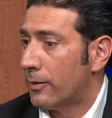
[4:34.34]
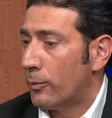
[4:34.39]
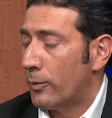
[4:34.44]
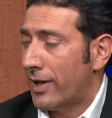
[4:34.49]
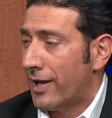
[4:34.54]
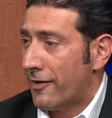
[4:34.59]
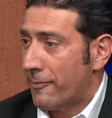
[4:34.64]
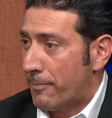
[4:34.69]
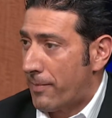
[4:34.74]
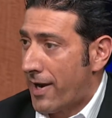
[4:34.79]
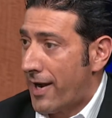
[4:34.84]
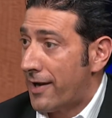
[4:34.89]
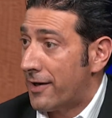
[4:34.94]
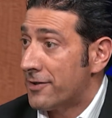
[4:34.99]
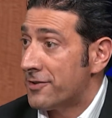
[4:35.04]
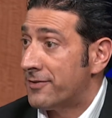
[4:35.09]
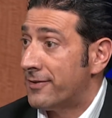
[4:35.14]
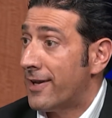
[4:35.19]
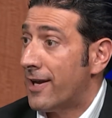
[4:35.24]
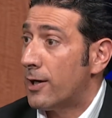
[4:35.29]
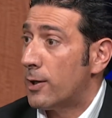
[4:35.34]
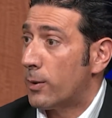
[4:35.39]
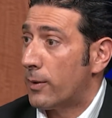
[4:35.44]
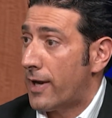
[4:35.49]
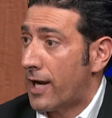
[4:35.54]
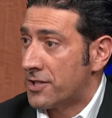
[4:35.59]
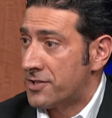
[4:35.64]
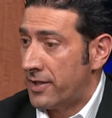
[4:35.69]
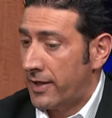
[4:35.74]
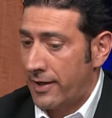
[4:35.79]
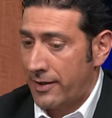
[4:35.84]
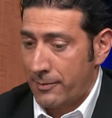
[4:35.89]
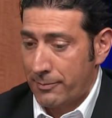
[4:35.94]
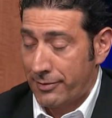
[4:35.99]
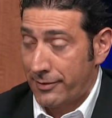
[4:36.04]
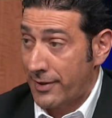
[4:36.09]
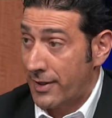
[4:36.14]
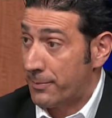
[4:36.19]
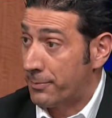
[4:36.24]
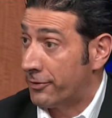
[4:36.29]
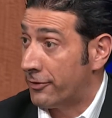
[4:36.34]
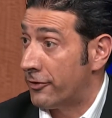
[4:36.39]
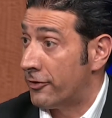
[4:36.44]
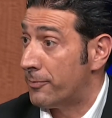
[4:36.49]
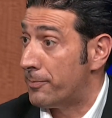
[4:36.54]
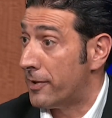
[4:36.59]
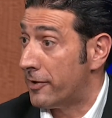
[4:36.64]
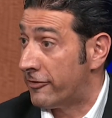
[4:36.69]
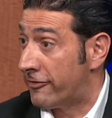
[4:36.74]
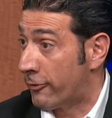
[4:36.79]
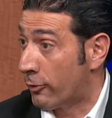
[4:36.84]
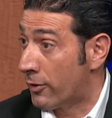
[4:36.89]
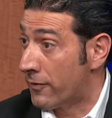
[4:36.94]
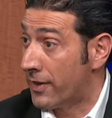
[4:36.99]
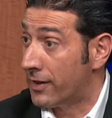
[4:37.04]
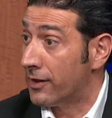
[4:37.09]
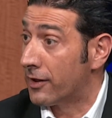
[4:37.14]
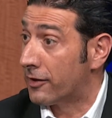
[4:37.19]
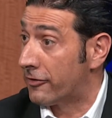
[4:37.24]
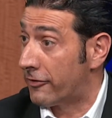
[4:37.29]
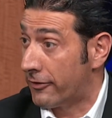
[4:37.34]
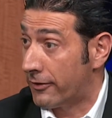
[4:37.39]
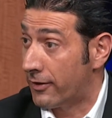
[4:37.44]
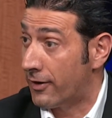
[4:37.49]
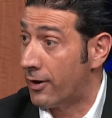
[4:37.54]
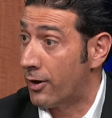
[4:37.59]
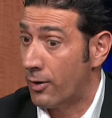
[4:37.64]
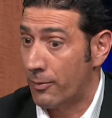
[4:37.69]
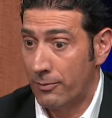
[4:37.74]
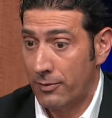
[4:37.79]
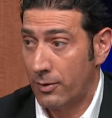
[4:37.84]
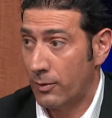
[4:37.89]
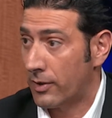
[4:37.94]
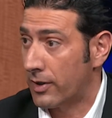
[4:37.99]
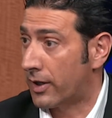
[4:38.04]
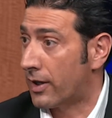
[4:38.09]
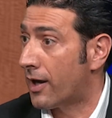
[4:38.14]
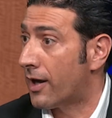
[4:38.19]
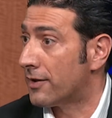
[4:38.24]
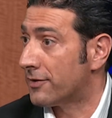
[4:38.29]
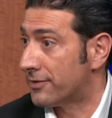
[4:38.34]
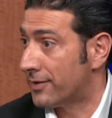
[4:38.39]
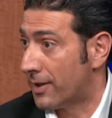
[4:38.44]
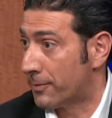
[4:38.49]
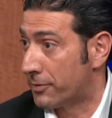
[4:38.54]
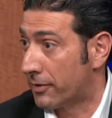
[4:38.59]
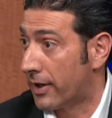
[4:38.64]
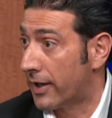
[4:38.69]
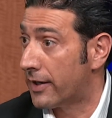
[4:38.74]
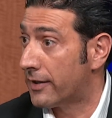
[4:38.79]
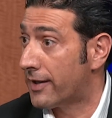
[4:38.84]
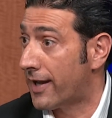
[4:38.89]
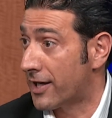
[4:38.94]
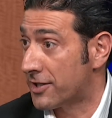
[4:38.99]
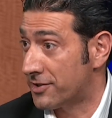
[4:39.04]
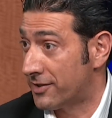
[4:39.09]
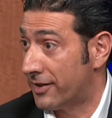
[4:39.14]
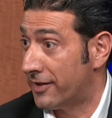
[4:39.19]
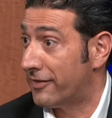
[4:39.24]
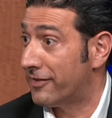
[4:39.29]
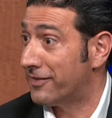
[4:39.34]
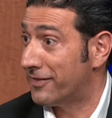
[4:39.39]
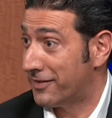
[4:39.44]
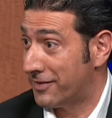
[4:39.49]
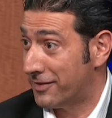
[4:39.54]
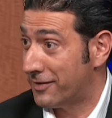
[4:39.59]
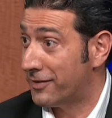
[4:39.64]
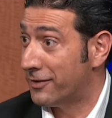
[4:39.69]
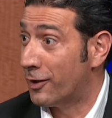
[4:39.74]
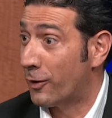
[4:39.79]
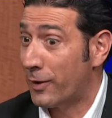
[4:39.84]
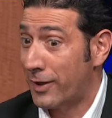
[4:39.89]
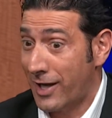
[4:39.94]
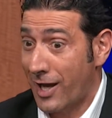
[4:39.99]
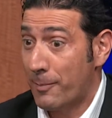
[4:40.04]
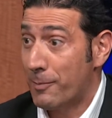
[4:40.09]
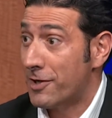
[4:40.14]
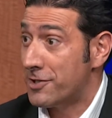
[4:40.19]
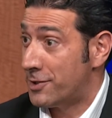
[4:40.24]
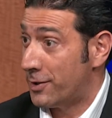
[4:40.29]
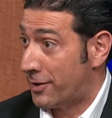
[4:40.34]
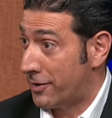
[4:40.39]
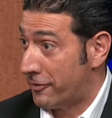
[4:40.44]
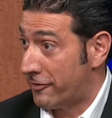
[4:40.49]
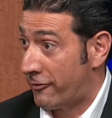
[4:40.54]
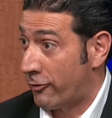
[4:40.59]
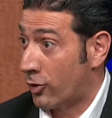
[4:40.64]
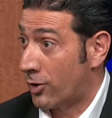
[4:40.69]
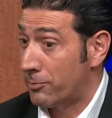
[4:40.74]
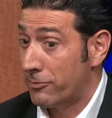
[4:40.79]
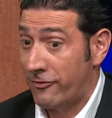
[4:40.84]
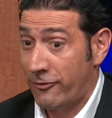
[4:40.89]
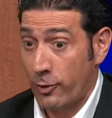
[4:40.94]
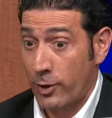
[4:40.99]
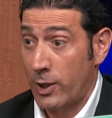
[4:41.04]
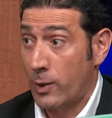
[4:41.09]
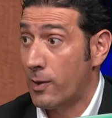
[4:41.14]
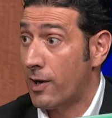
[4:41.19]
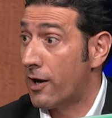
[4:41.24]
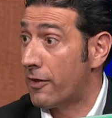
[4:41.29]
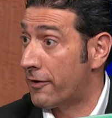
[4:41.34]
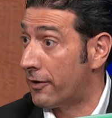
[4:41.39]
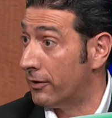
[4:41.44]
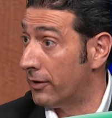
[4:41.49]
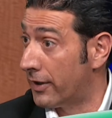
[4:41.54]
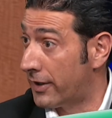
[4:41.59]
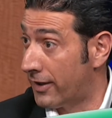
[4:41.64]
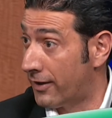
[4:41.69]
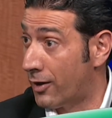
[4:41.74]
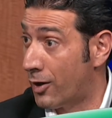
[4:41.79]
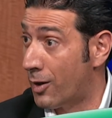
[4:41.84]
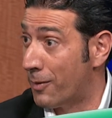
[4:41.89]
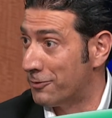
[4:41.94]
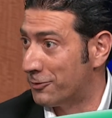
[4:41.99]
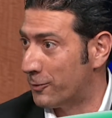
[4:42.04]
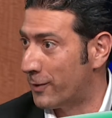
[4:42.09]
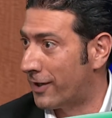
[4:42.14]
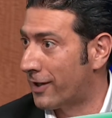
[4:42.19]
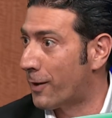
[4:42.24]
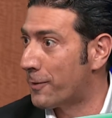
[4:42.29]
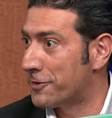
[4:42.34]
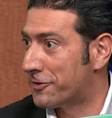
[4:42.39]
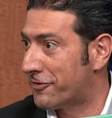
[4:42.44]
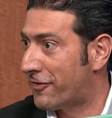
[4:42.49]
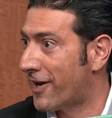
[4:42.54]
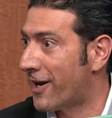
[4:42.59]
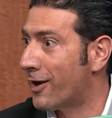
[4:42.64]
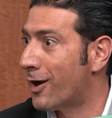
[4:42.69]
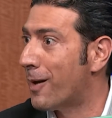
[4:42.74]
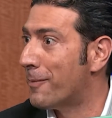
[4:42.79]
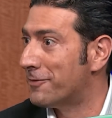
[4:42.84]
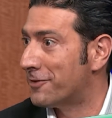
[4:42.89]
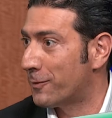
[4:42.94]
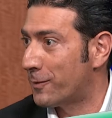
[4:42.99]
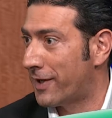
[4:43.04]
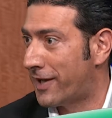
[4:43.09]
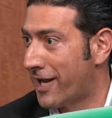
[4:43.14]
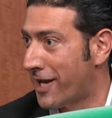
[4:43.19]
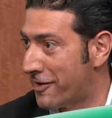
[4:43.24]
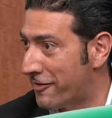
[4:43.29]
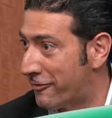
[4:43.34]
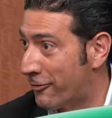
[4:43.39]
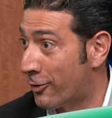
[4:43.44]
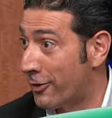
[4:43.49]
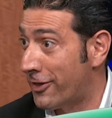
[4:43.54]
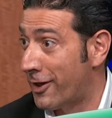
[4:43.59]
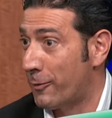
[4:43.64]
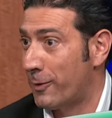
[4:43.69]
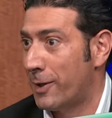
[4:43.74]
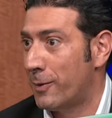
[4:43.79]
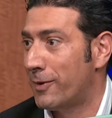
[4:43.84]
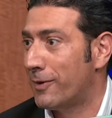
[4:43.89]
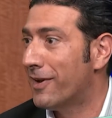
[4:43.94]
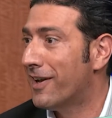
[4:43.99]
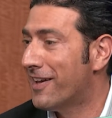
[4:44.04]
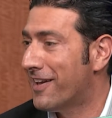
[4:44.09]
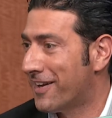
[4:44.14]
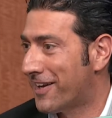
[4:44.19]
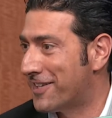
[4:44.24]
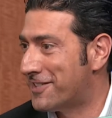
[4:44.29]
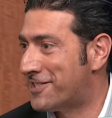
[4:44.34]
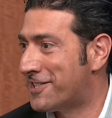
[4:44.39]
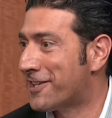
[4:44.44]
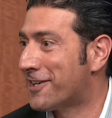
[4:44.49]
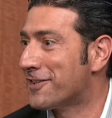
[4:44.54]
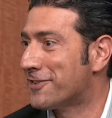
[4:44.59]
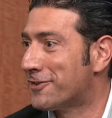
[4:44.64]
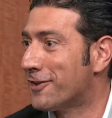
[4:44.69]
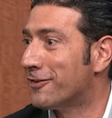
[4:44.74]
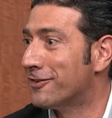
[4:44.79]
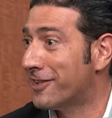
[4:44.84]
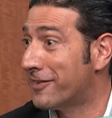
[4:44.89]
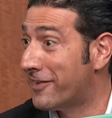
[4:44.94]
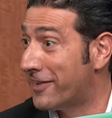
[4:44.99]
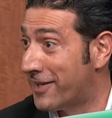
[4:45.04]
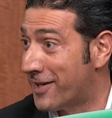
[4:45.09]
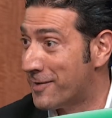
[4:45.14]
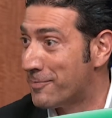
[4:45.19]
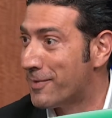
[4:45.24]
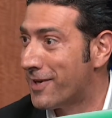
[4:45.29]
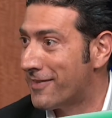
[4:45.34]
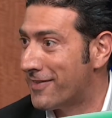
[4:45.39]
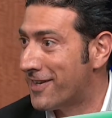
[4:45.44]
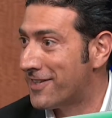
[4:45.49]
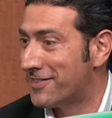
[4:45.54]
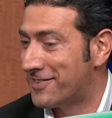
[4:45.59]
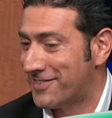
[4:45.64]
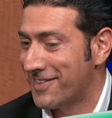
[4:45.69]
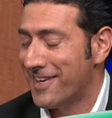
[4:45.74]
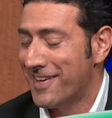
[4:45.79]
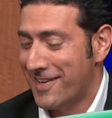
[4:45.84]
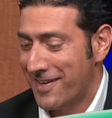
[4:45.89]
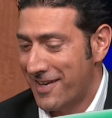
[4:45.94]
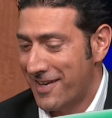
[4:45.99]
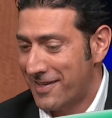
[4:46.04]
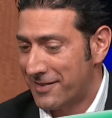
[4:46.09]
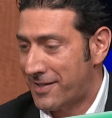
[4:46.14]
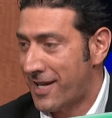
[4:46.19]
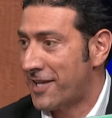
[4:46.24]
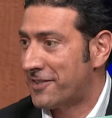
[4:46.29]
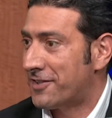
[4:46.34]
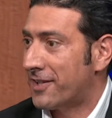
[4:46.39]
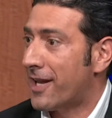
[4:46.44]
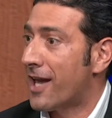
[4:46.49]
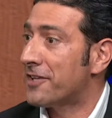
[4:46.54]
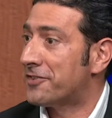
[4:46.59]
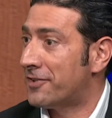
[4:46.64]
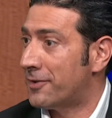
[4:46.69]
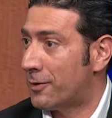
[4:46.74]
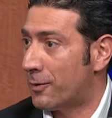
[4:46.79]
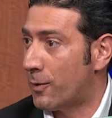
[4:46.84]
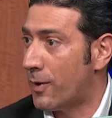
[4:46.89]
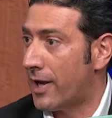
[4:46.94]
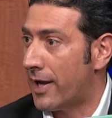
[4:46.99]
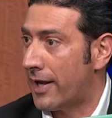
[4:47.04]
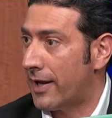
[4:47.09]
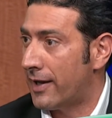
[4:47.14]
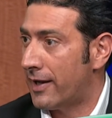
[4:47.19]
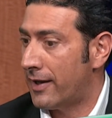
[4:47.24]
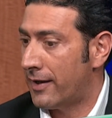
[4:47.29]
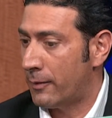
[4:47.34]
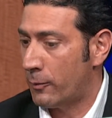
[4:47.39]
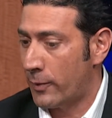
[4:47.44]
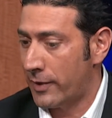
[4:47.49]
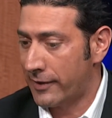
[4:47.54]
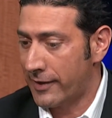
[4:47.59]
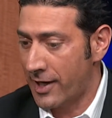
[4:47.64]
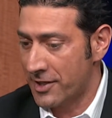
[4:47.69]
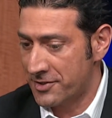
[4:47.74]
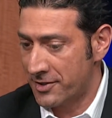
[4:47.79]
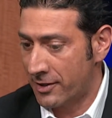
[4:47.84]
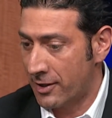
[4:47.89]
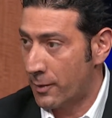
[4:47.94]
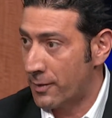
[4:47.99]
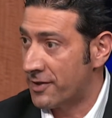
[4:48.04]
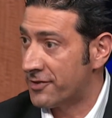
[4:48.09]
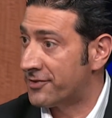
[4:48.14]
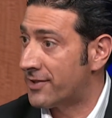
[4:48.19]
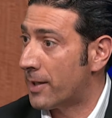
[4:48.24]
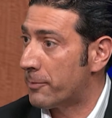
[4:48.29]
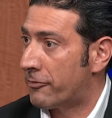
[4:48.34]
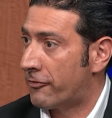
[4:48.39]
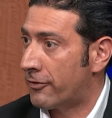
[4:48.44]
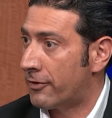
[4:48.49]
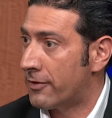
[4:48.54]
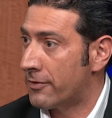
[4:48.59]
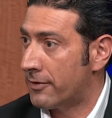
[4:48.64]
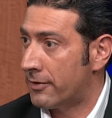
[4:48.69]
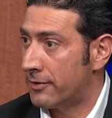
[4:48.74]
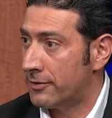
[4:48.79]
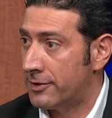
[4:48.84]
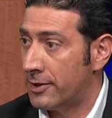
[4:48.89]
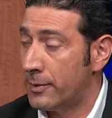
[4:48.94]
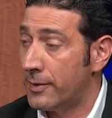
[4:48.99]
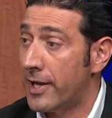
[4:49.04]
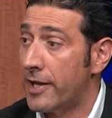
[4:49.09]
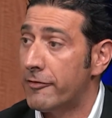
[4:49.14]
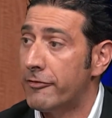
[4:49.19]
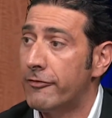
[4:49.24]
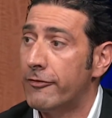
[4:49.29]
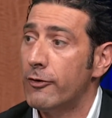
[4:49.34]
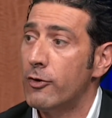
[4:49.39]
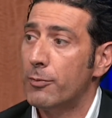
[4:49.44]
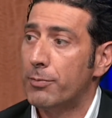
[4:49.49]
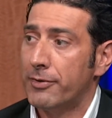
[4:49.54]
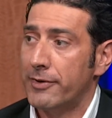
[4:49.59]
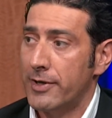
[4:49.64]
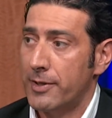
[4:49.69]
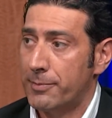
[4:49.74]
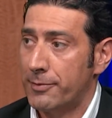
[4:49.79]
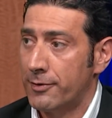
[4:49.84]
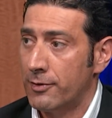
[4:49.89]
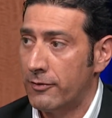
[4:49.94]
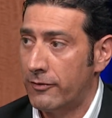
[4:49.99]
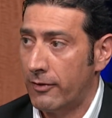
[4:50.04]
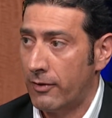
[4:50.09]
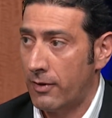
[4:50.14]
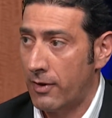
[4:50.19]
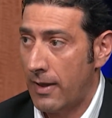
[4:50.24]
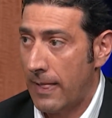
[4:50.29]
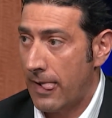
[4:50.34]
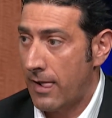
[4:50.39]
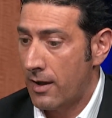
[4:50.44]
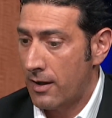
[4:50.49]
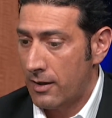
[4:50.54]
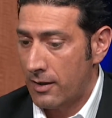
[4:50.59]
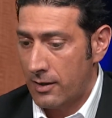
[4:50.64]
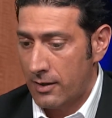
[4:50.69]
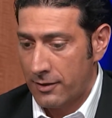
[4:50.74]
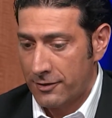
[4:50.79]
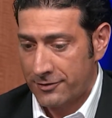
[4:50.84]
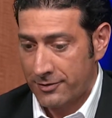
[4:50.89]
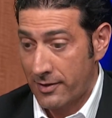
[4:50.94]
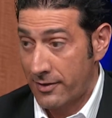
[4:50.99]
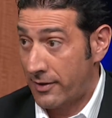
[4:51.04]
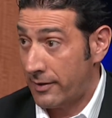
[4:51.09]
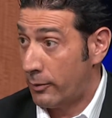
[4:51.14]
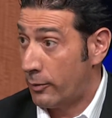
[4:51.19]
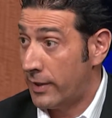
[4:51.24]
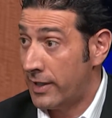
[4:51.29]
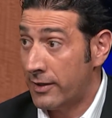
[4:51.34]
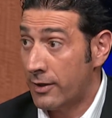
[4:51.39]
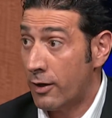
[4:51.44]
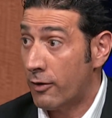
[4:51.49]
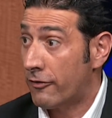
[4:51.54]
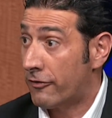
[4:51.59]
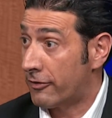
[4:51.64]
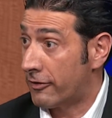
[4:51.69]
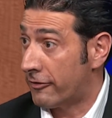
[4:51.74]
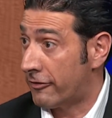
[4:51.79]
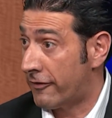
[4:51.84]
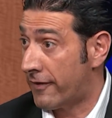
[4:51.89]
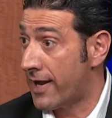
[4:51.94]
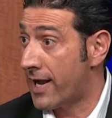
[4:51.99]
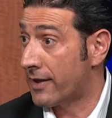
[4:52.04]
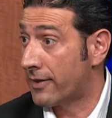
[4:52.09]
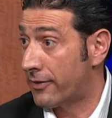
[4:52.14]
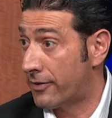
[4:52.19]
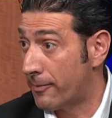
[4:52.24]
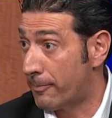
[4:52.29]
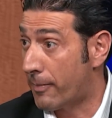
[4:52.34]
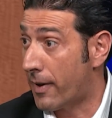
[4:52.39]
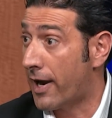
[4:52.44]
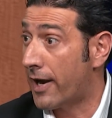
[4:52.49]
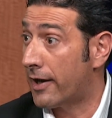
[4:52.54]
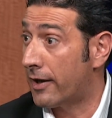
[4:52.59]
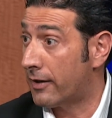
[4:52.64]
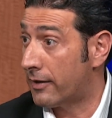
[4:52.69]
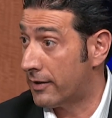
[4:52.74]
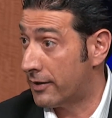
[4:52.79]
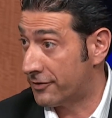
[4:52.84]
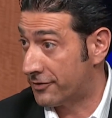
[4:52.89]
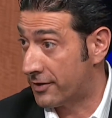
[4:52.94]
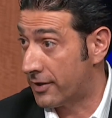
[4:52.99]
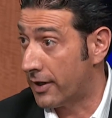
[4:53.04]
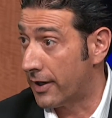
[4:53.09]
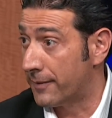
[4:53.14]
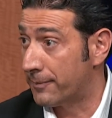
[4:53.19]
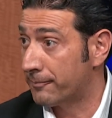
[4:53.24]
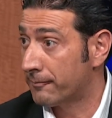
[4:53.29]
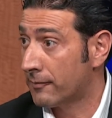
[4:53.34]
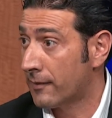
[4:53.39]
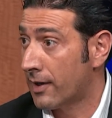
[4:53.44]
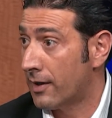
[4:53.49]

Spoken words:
we have buyers now who are actually getting pre-approved before they look for a home. What a concept, right? Actually knowing how much you can afford before you go out there and look at homes. We can always find homes that we can't afford that we could see ourselves living in, but this takes the guessing away. And we are actually going a step further, doing a full pre-approval so that we know for a fact that the buyer is good.